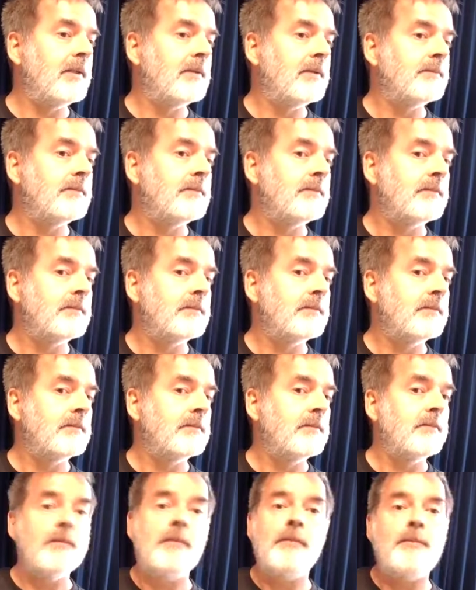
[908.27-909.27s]

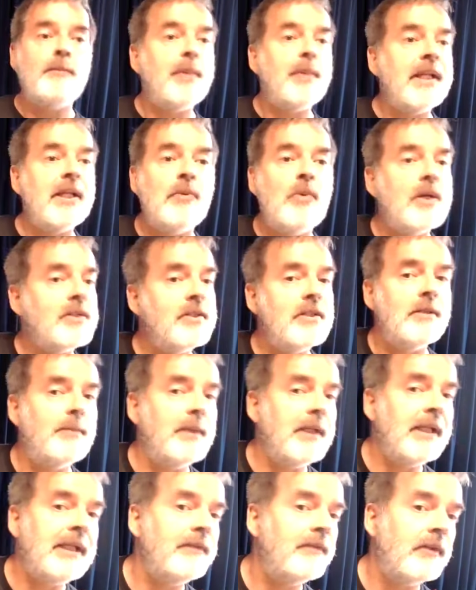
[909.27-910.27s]
But he wasn't a
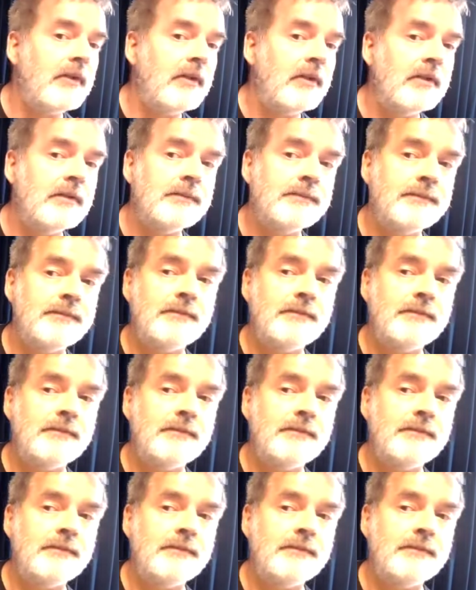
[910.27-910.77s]
believer.